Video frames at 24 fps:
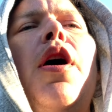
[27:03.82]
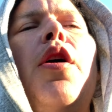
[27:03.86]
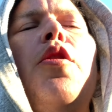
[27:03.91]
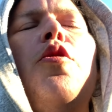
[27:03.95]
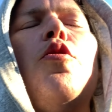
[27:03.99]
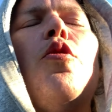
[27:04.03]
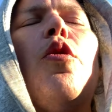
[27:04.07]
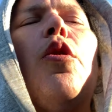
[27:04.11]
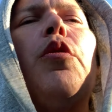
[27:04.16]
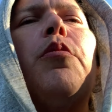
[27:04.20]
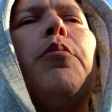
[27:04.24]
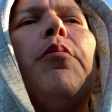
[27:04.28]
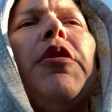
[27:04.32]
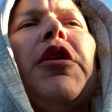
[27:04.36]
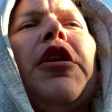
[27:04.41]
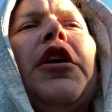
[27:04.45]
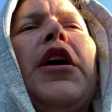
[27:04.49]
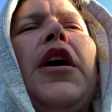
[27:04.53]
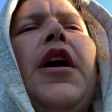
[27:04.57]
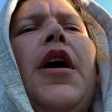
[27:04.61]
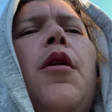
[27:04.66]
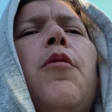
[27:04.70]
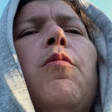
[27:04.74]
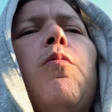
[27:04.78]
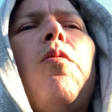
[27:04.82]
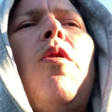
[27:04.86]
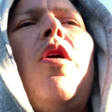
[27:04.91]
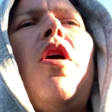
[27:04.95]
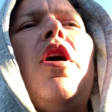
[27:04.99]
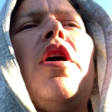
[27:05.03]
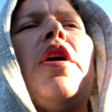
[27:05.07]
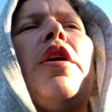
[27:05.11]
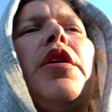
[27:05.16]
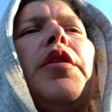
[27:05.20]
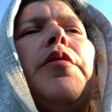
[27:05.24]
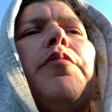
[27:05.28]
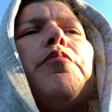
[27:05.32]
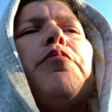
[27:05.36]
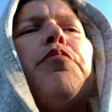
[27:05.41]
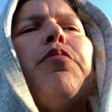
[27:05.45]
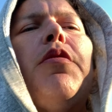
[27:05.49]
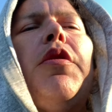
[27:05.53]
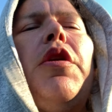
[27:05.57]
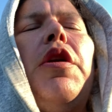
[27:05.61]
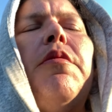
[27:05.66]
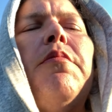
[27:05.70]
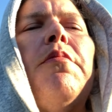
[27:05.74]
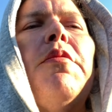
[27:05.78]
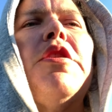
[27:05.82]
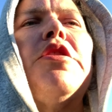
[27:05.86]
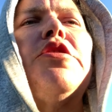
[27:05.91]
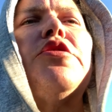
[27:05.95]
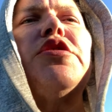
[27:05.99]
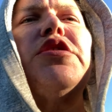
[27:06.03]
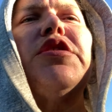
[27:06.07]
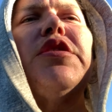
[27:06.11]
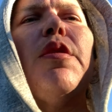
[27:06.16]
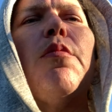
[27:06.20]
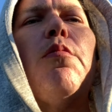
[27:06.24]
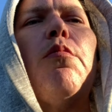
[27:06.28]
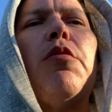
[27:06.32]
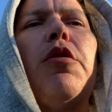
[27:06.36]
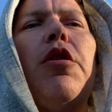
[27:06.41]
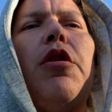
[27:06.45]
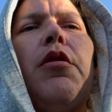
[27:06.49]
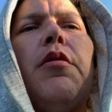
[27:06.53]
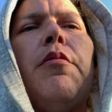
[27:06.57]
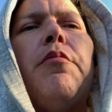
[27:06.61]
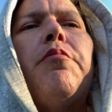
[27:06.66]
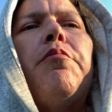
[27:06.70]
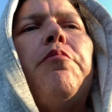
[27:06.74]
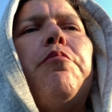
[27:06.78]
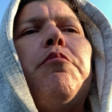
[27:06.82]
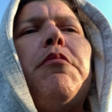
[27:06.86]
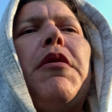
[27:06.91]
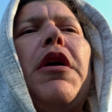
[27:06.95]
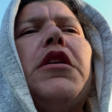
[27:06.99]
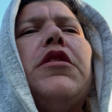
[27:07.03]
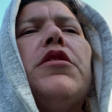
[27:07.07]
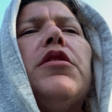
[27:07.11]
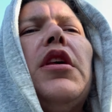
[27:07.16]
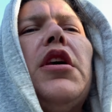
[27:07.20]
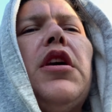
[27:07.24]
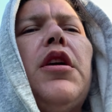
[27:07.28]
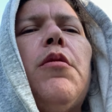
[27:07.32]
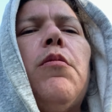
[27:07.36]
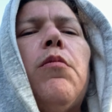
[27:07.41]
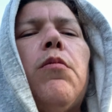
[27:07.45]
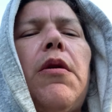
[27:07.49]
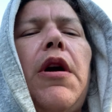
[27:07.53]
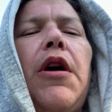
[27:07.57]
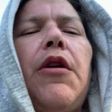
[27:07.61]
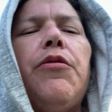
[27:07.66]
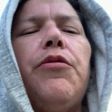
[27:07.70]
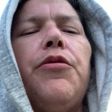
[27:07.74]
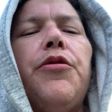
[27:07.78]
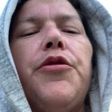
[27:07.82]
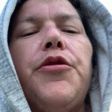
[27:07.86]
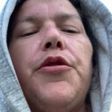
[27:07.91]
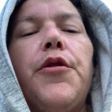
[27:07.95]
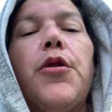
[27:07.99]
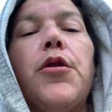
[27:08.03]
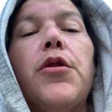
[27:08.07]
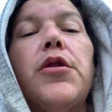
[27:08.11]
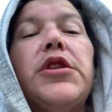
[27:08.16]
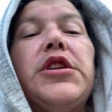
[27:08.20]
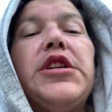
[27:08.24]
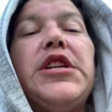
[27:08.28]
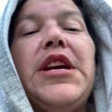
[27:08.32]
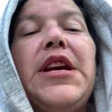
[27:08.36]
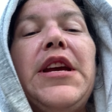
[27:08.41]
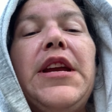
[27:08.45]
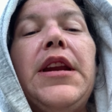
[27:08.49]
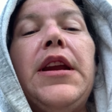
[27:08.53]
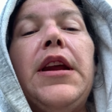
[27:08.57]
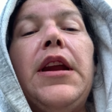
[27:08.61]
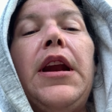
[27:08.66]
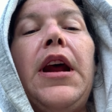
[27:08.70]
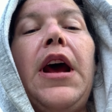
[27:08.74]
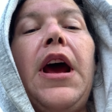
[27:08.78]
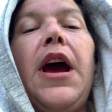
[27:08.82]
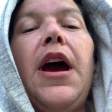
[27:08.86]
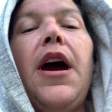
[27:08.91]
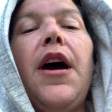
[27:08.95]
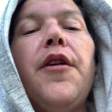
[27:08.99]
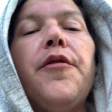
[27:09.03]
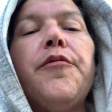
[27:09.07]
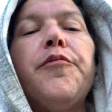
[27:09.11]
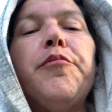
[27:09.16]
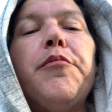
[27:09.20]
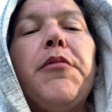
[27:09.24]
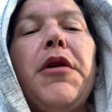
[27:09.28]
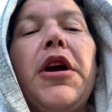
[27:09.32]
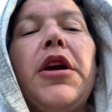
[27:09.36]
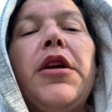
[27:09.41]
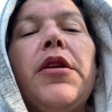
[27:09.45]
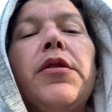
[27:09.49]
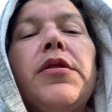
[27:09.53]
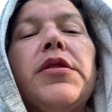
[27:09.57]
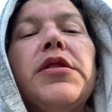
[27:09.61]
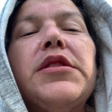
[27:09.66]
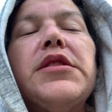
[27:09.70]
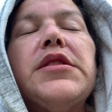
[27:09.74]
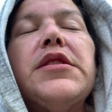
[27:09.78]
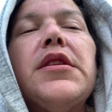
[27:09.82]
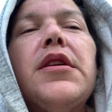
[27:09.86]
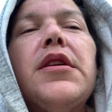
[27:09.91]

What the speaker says: normally I walk pretty much somewhere mainly around 13 and a half miles.